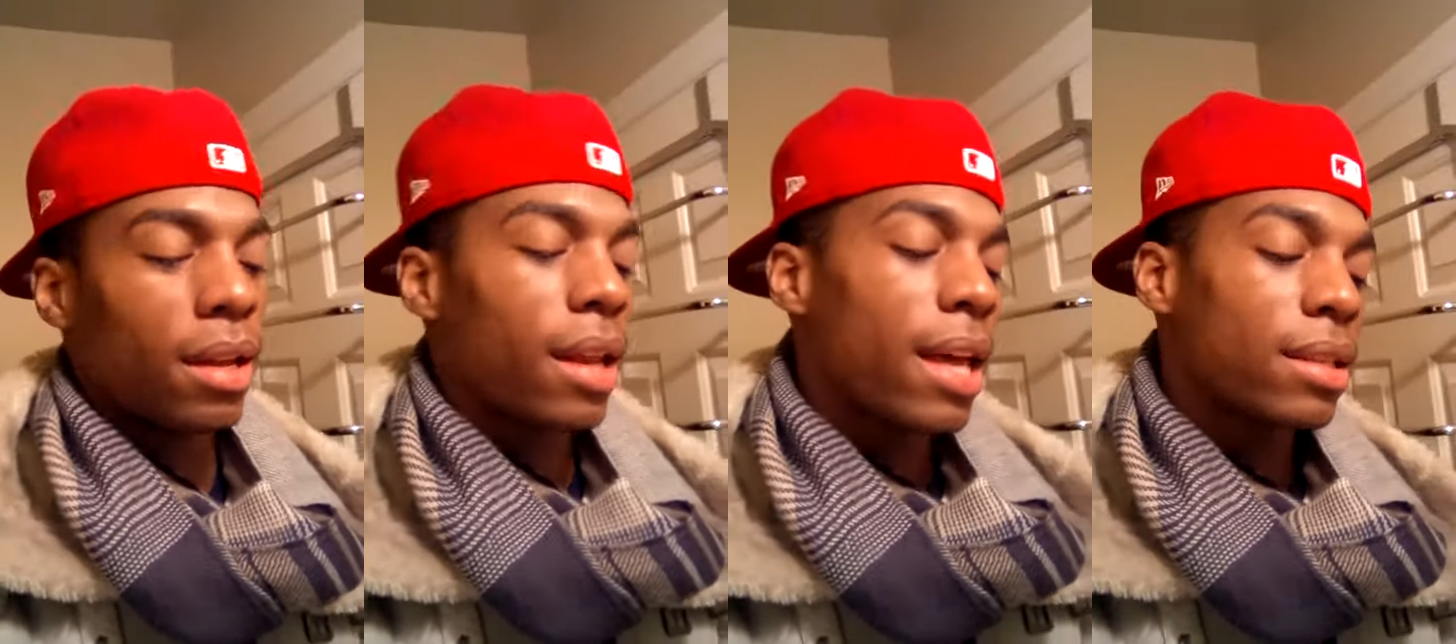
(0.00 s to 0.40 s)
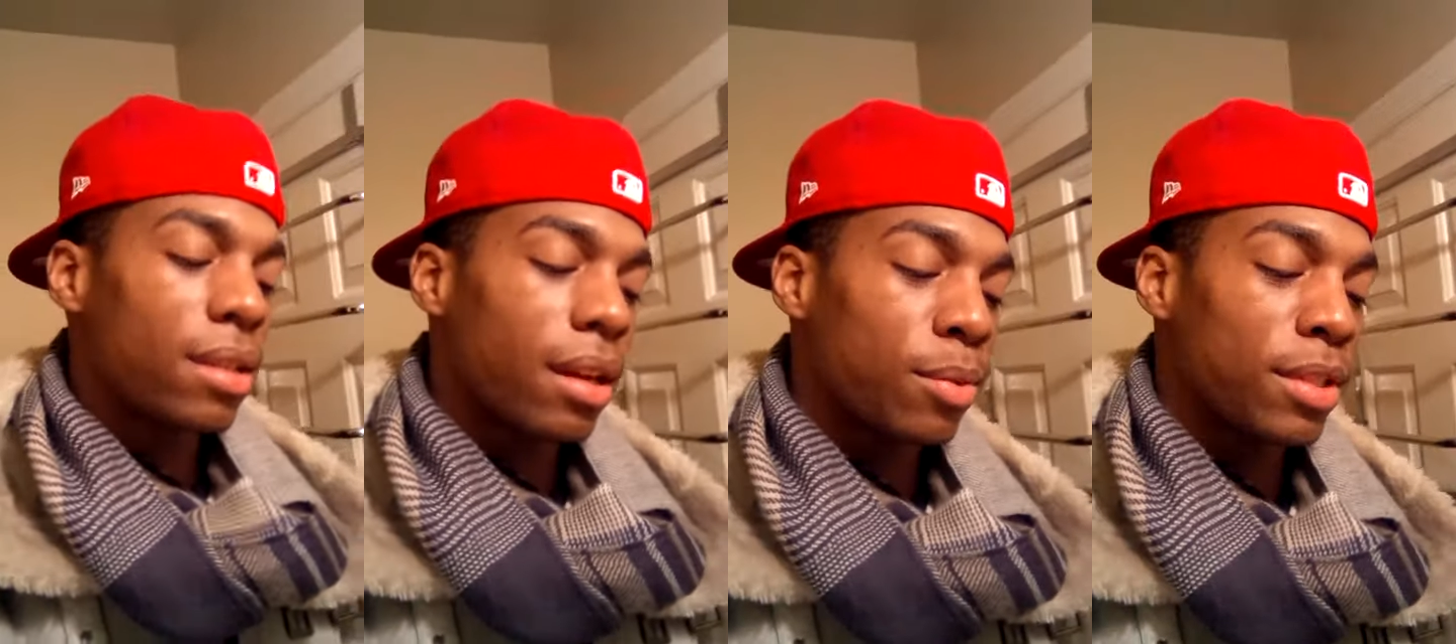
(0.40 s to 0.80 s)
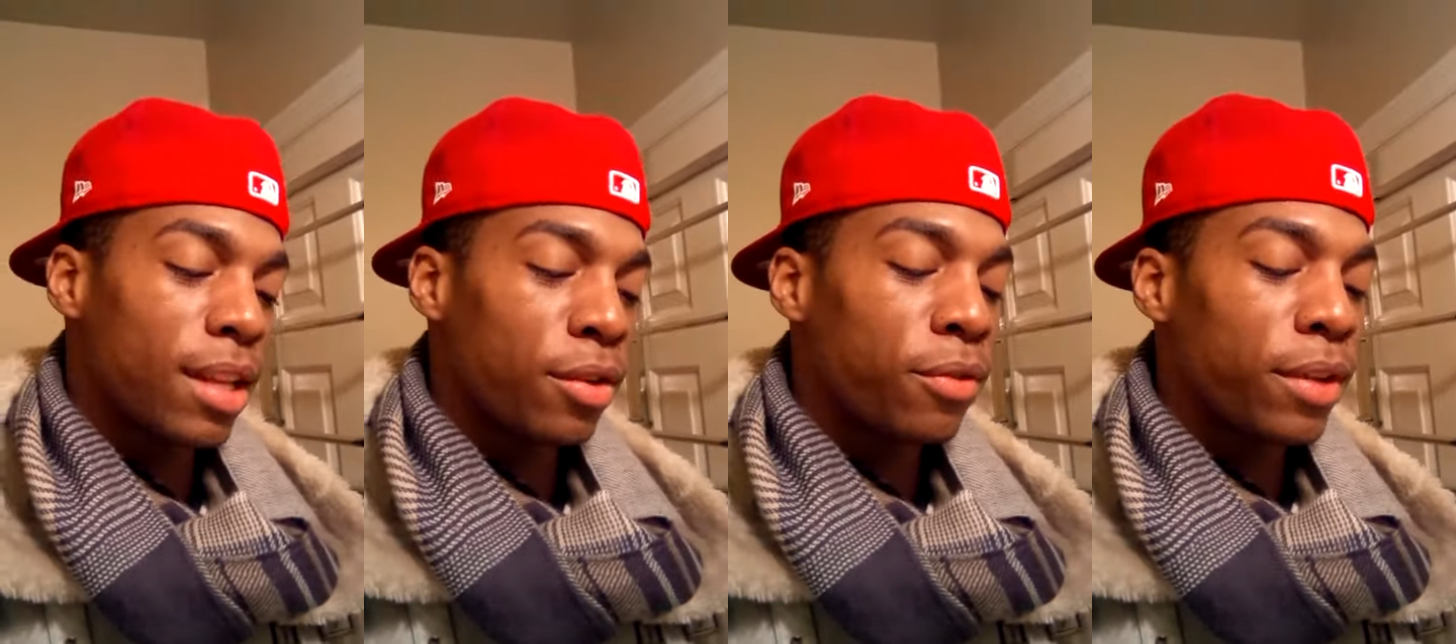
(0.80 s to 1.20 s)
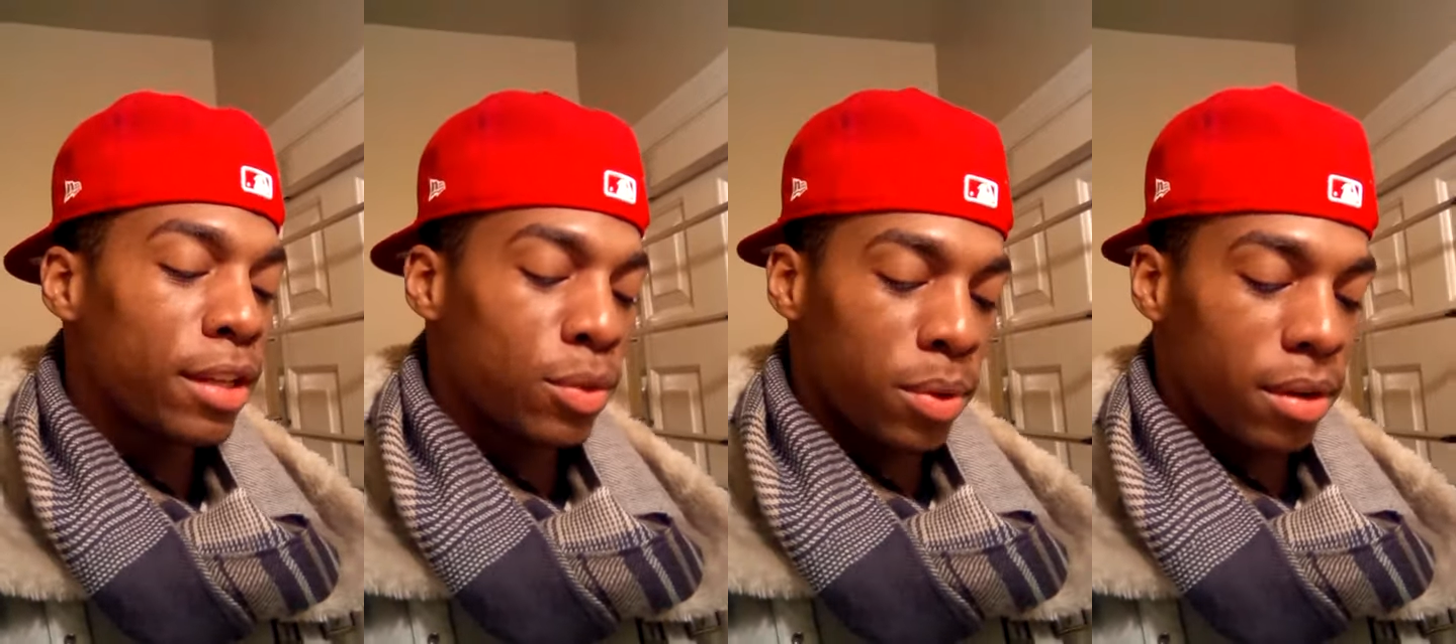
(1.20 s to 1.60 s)
And last night I was telling you
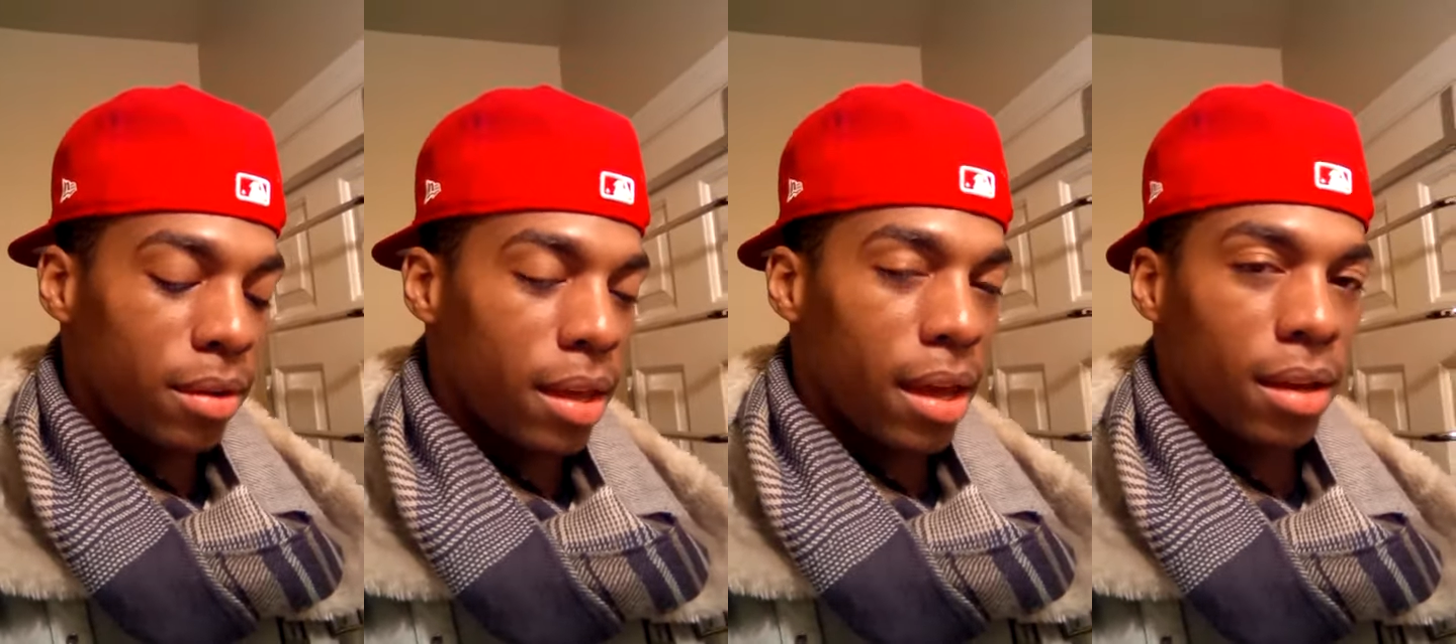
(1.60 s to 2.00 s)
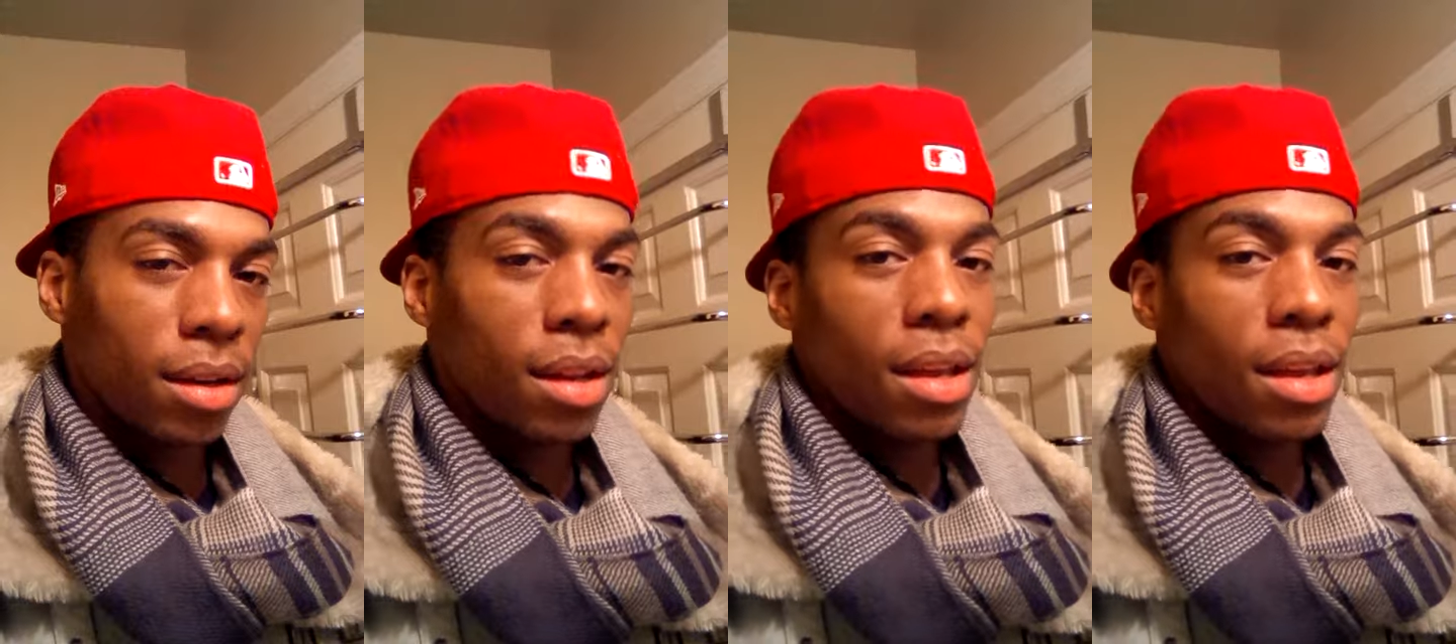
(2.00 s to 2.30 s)
via Twitter that